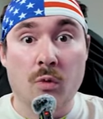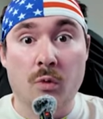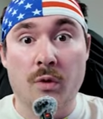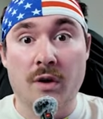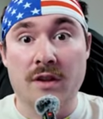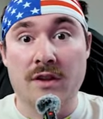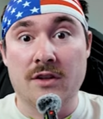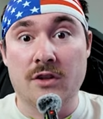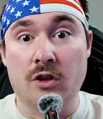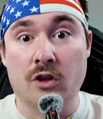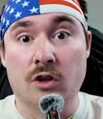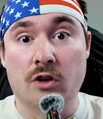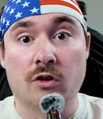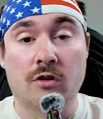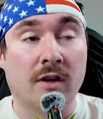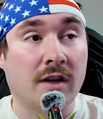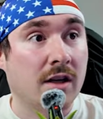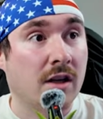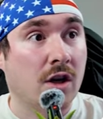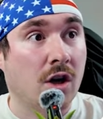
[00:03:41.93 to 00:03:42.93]
with your
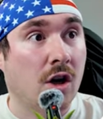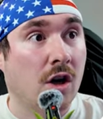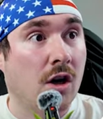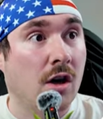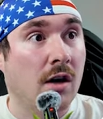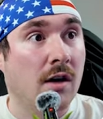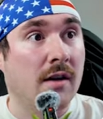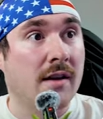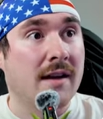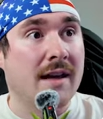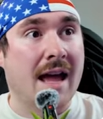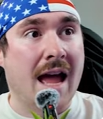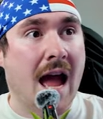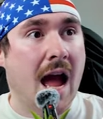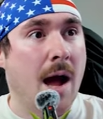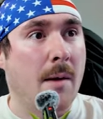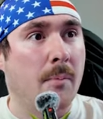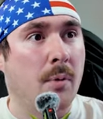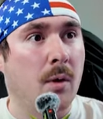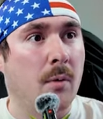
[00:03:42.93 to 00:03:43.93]
credit card,
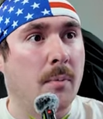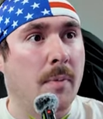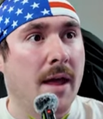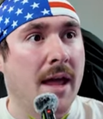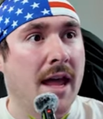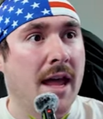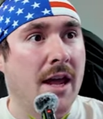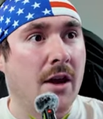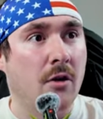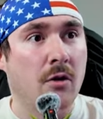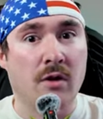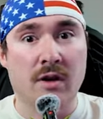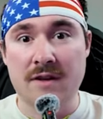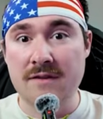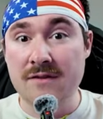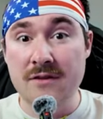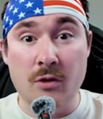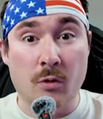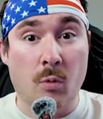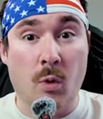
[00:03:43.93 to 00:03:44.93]
Apple Pay, or
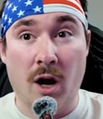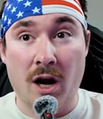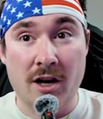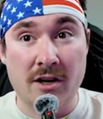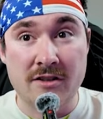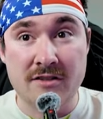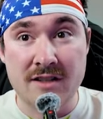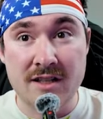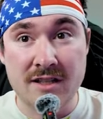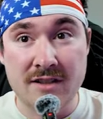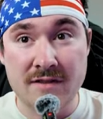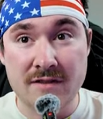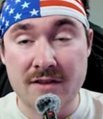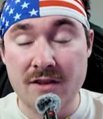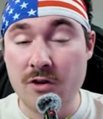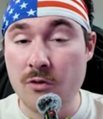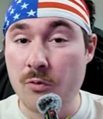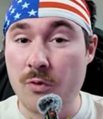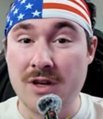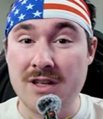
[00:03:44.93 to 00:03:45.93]
even a wire
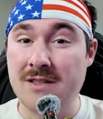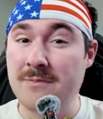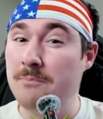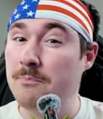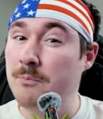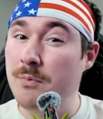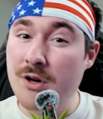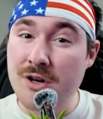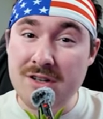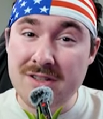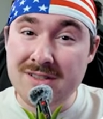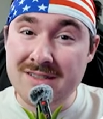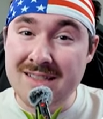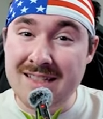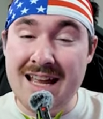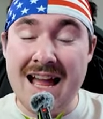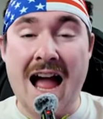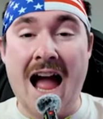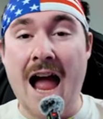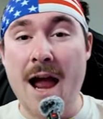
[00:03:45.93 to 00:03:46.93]
transfer, which
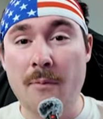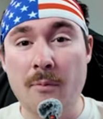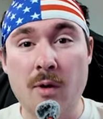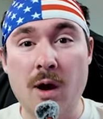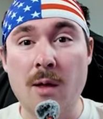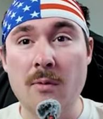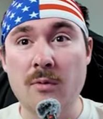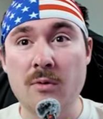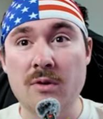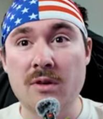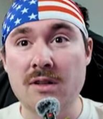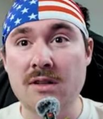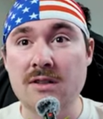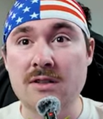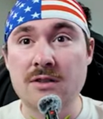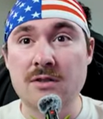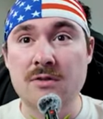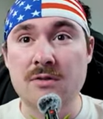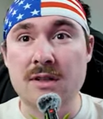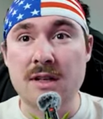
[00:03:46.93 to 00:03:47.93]
personally I probably wouldn't
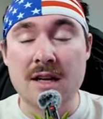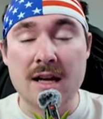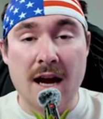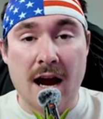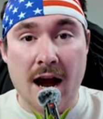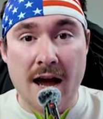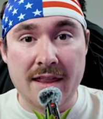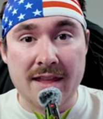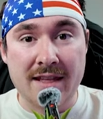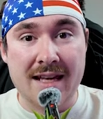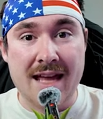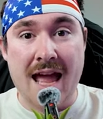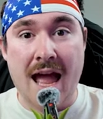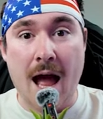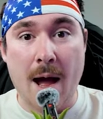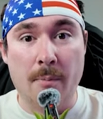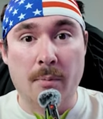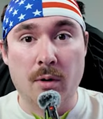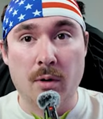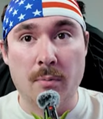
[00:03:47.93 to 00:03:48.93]
do. I think
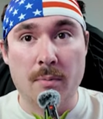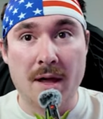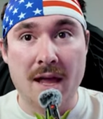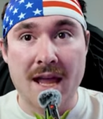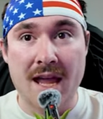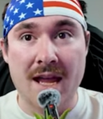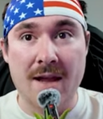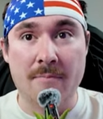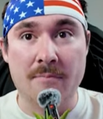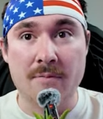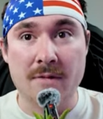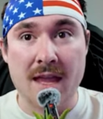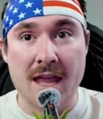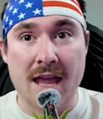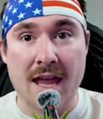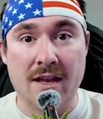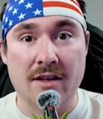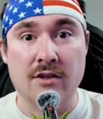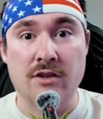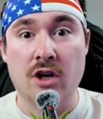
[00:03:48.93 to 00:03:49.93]
Apple Pay
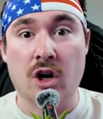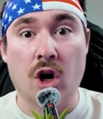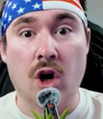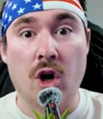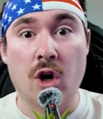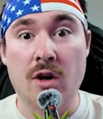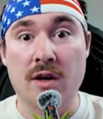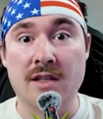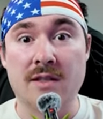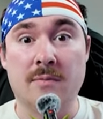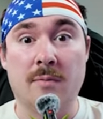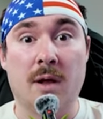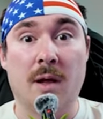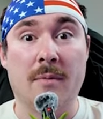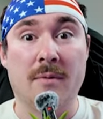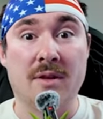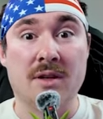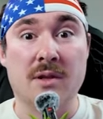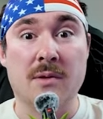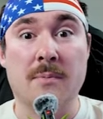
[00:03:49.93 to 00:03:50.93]
and card is
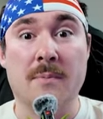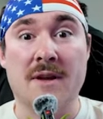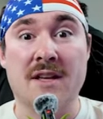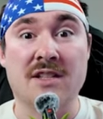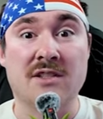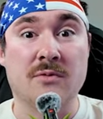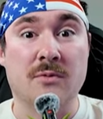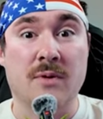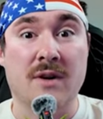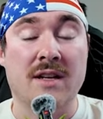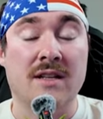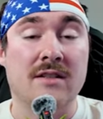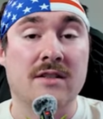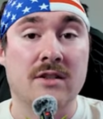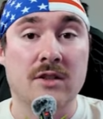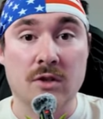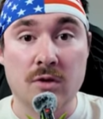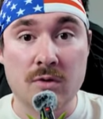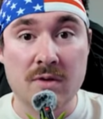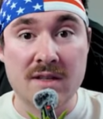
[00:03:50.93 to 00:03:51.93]
probably the best way to
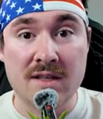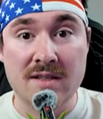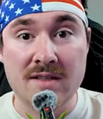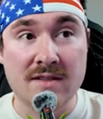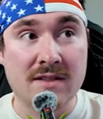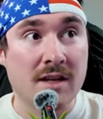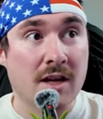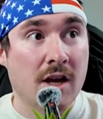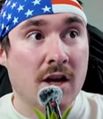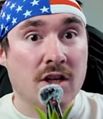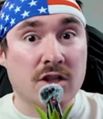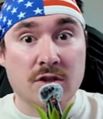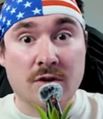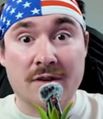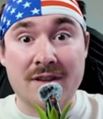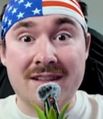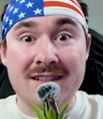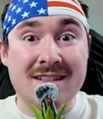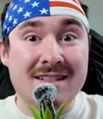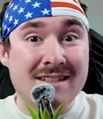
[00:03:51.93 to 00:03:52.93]
do this. So I
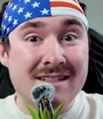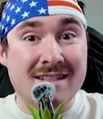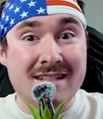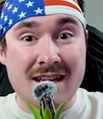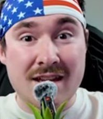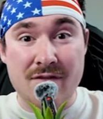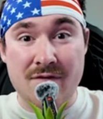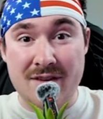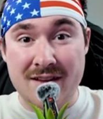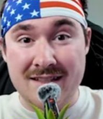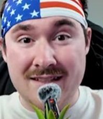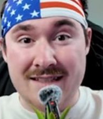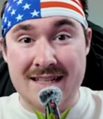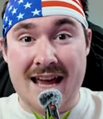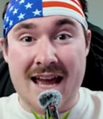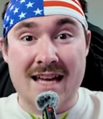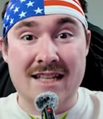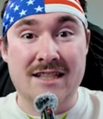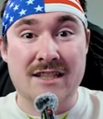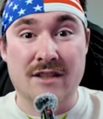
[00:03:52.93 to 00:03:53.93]
think this is a
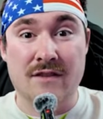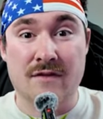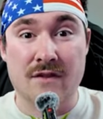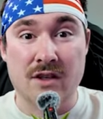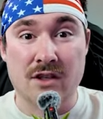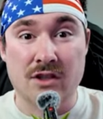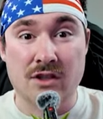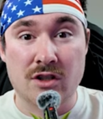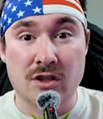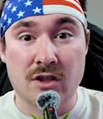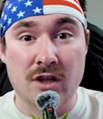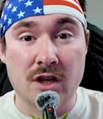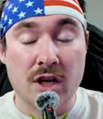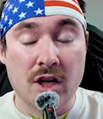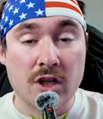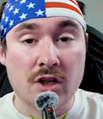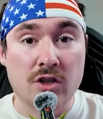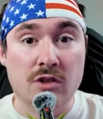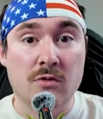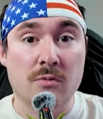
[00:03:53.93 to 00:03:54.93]
fantastic feature
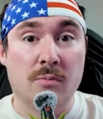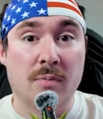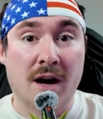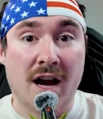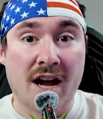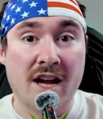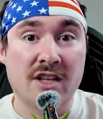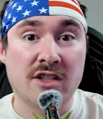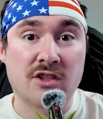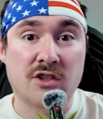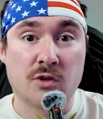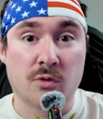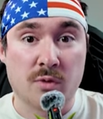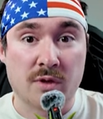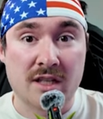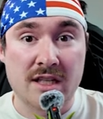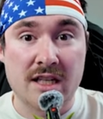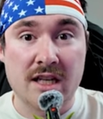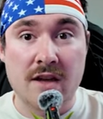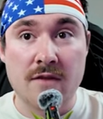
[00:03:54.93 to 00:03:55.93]
to buy
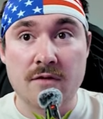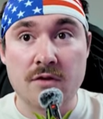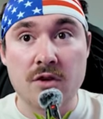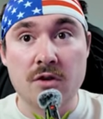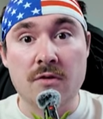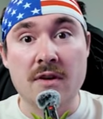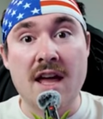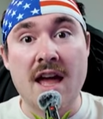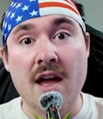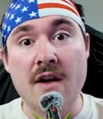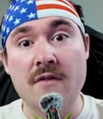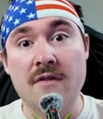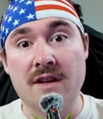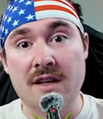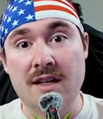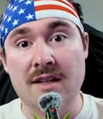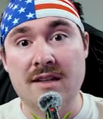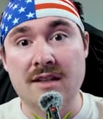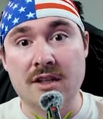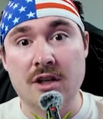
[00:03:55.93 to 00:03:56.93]
Sui if you don't have
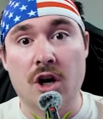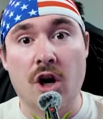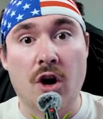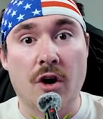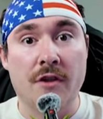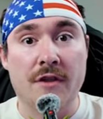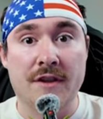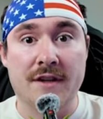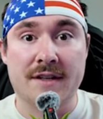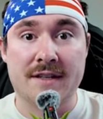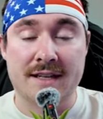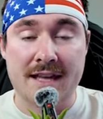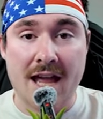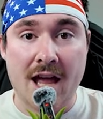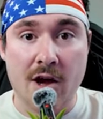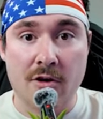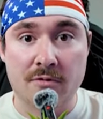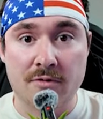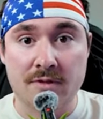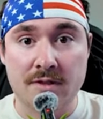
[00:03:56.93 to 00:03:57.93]
anything on the
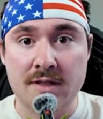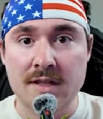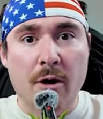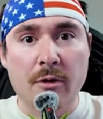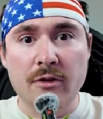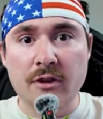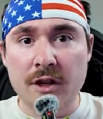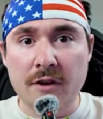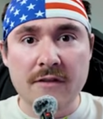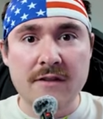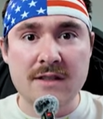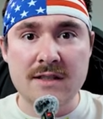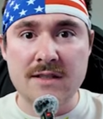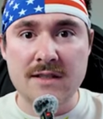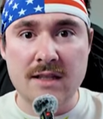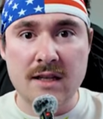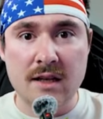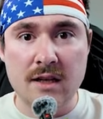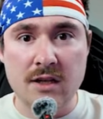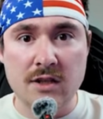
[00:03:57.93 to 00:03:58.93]
account. I would love to
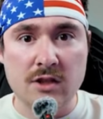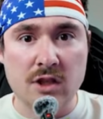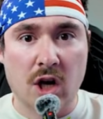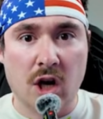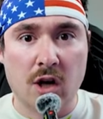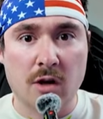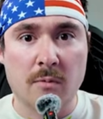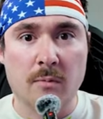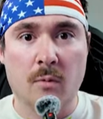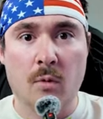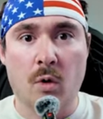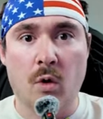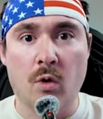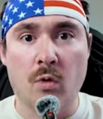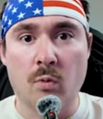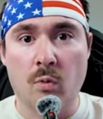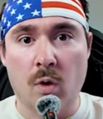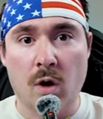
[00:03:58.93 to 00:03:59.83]
see this on more